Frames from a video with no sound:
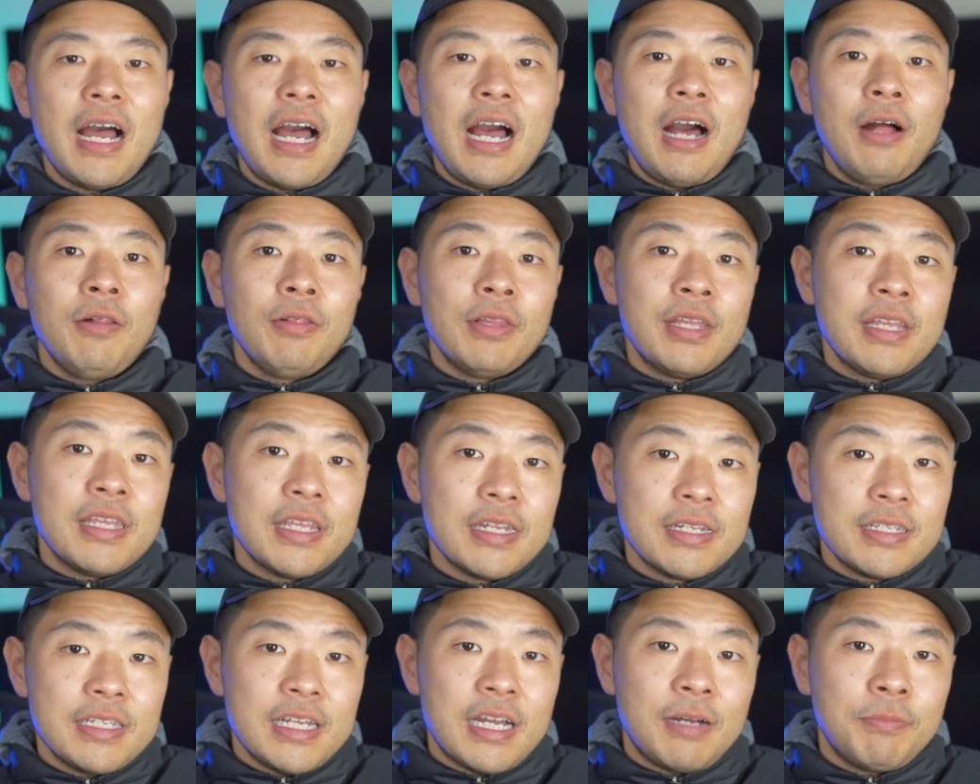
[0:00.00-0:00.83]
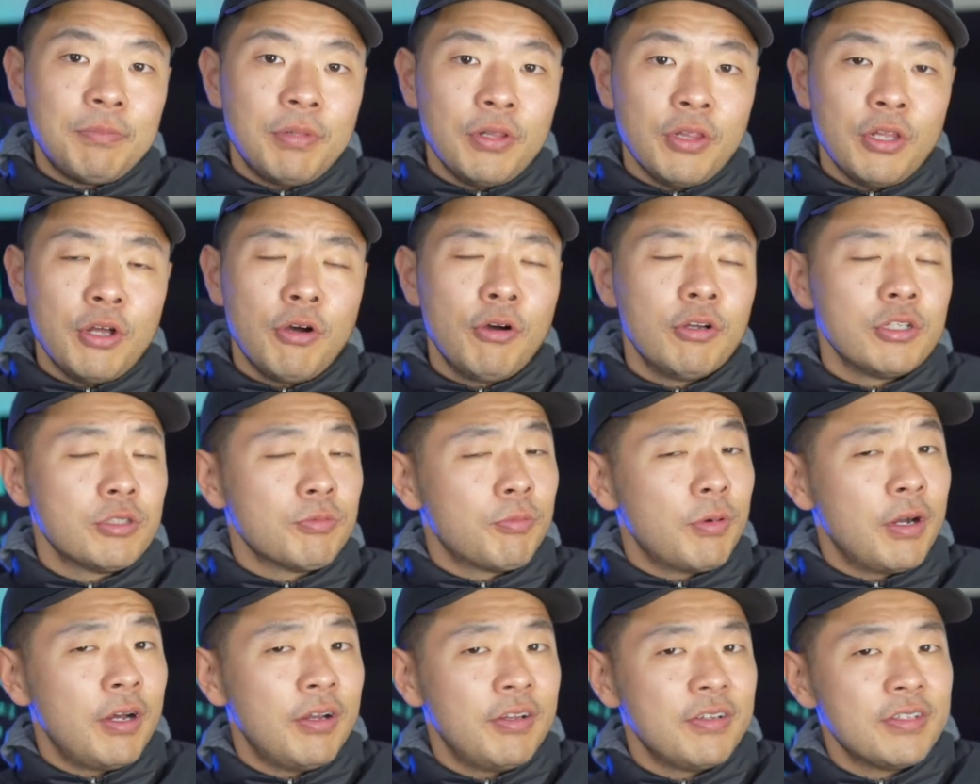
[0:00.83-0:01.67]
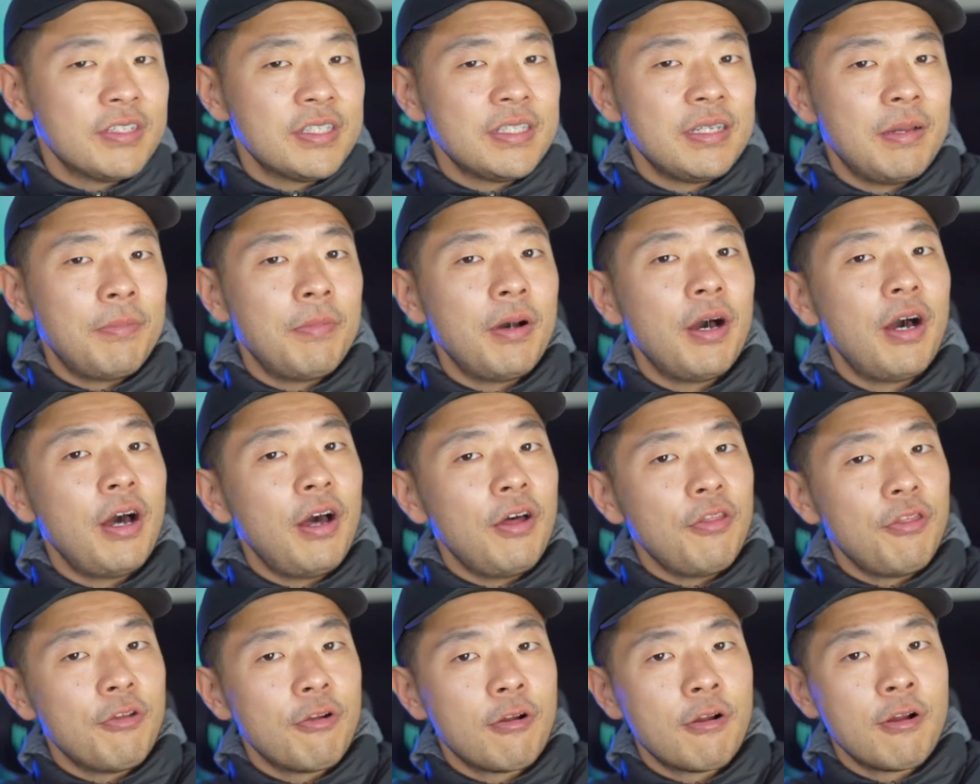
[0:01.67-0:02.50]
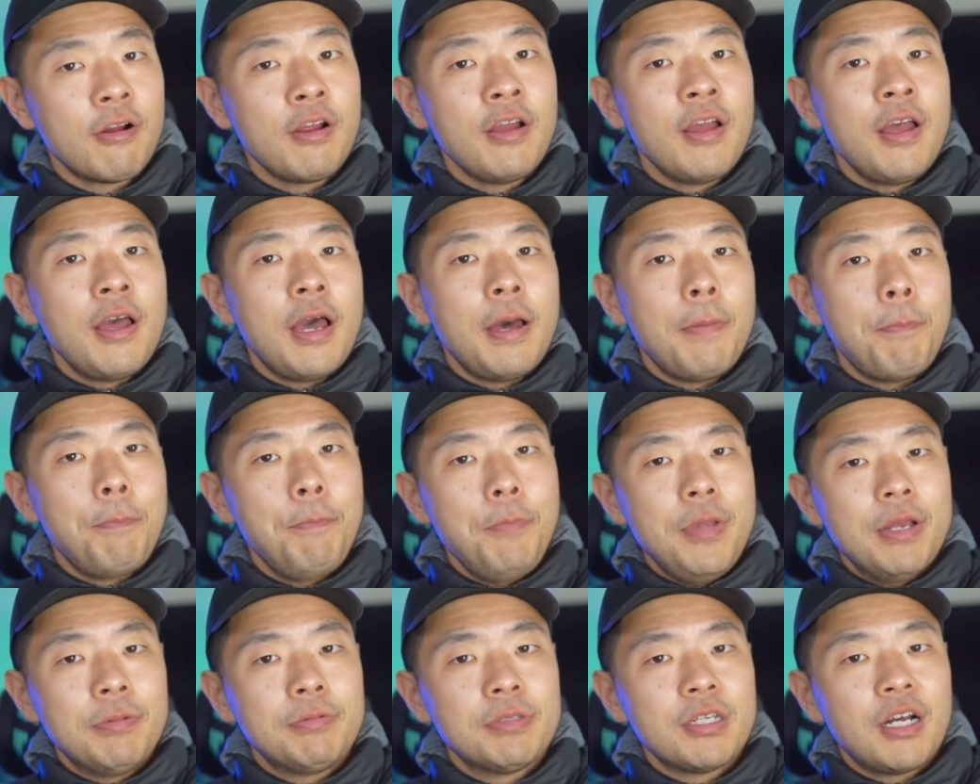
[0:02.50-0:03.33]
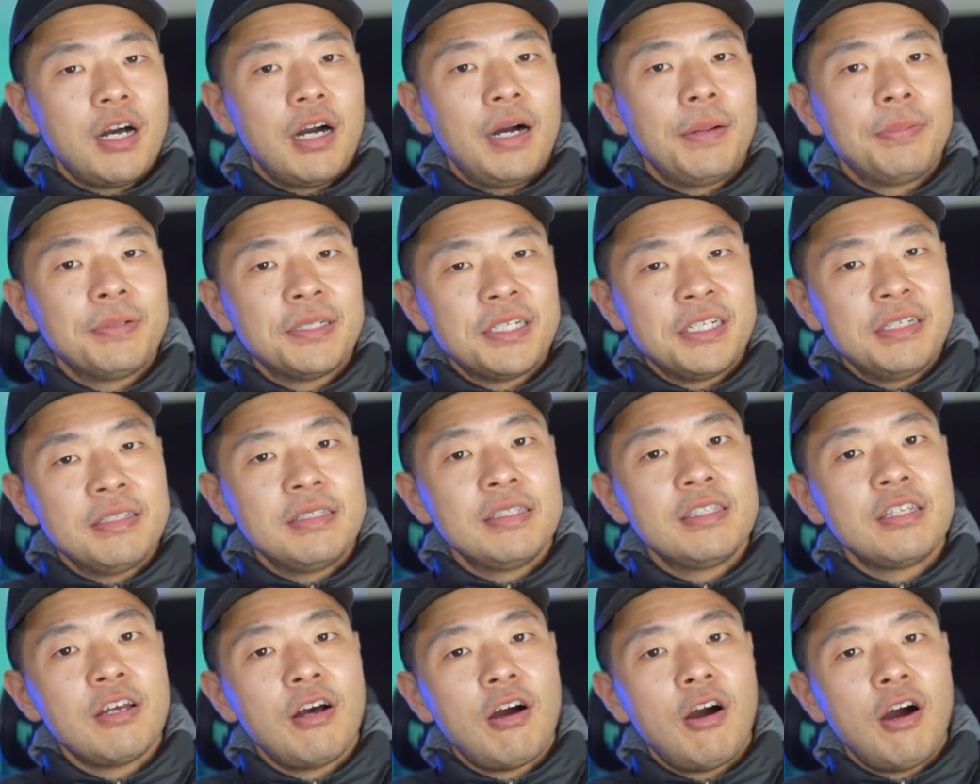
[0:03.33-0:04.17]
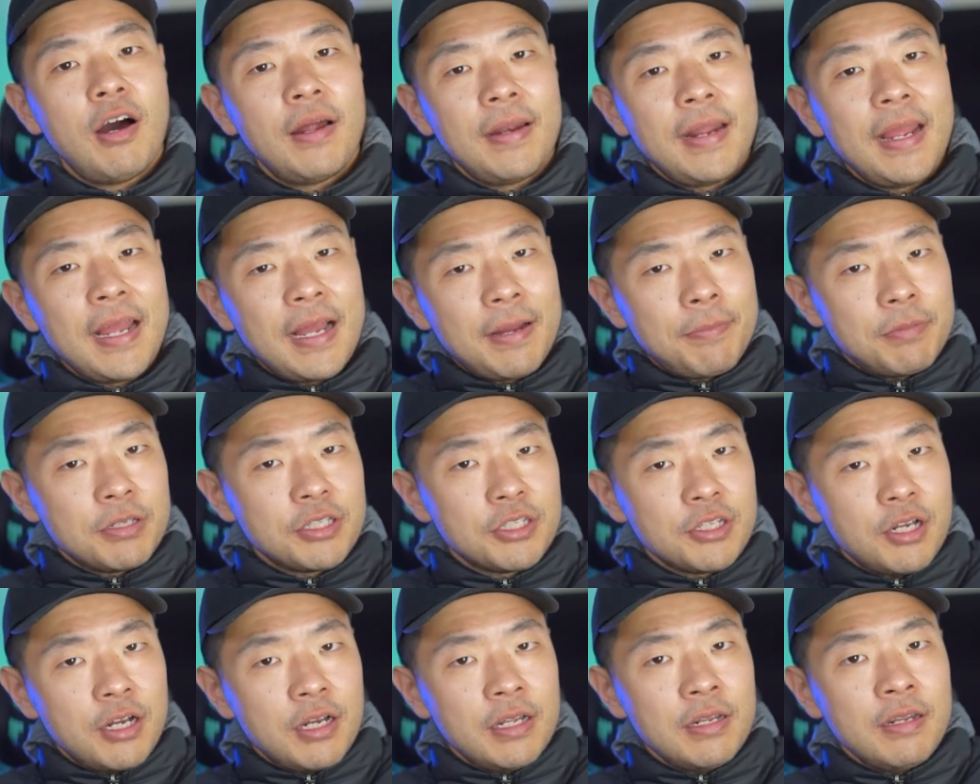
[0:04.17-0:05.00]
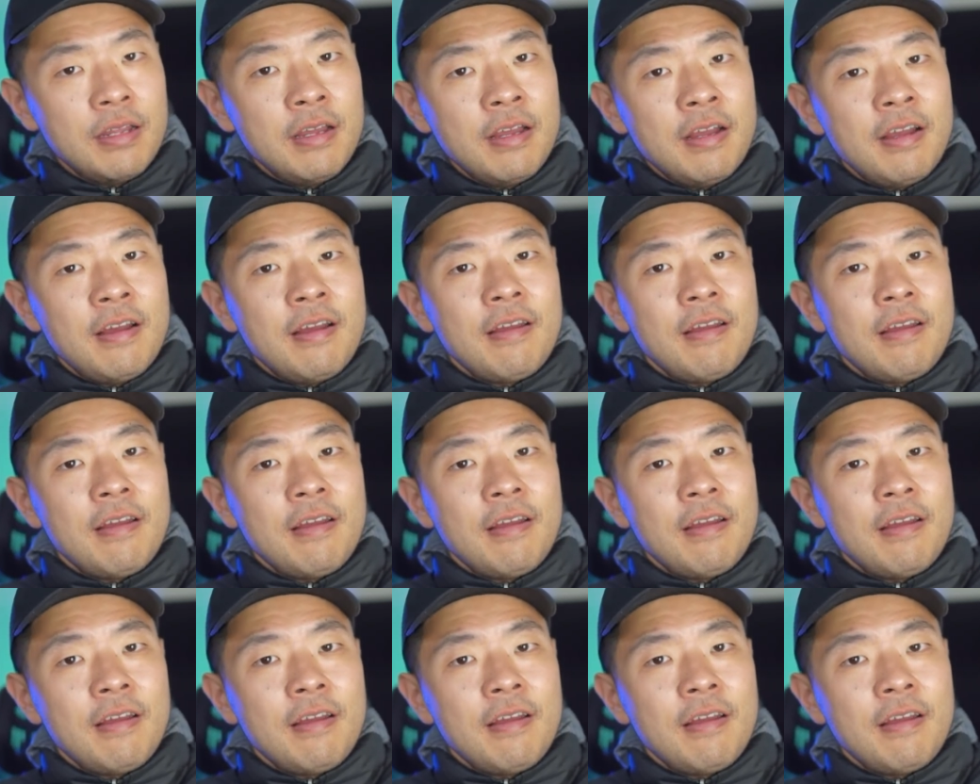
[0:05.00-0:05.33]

I'll link it down below, as well as some other MIPS options on Amazon.